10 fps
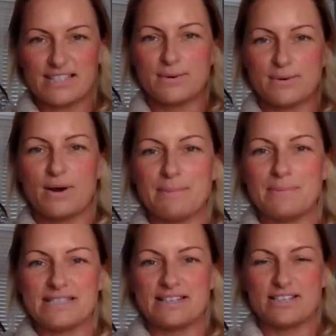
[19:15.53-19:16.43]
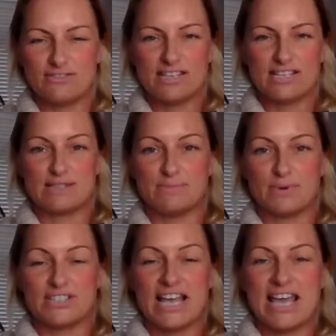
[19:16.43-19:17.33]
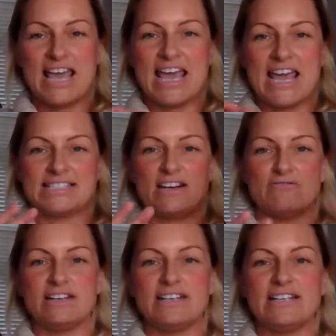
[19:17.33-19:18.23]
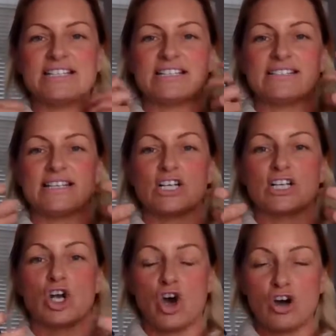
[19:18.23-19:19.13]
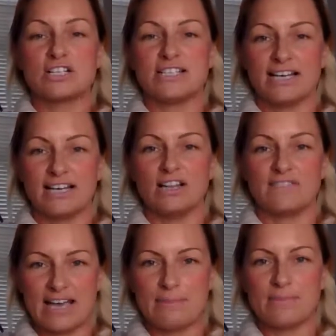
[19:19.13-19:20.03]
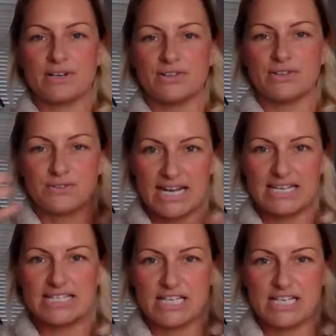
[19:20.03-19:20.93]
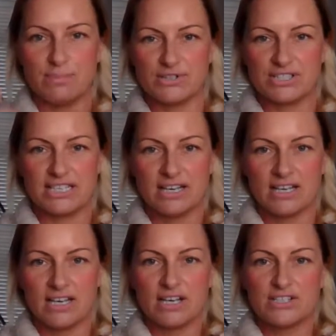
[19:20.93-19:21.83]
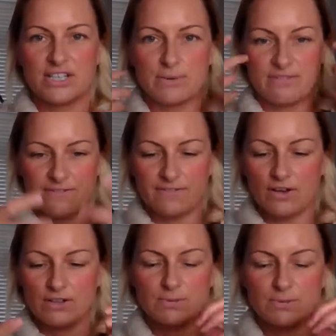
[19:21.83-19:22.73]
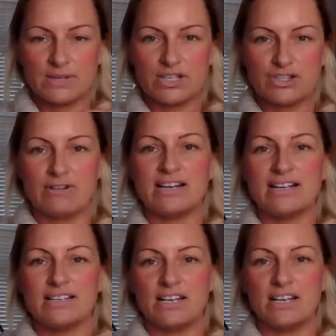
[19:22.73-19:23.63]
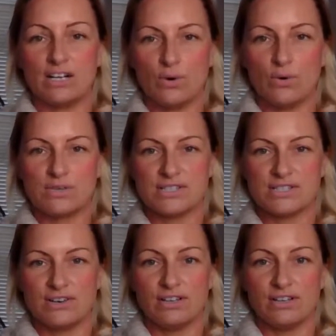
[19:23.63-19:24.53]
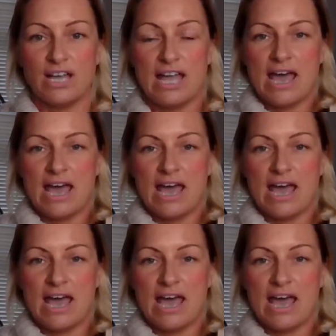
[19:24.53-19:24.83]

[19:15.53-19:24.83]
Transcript: And so, what happens in the stress response is that it releases this cocktail of chemicals into your body. So, it floods with adrenaline and cortisol.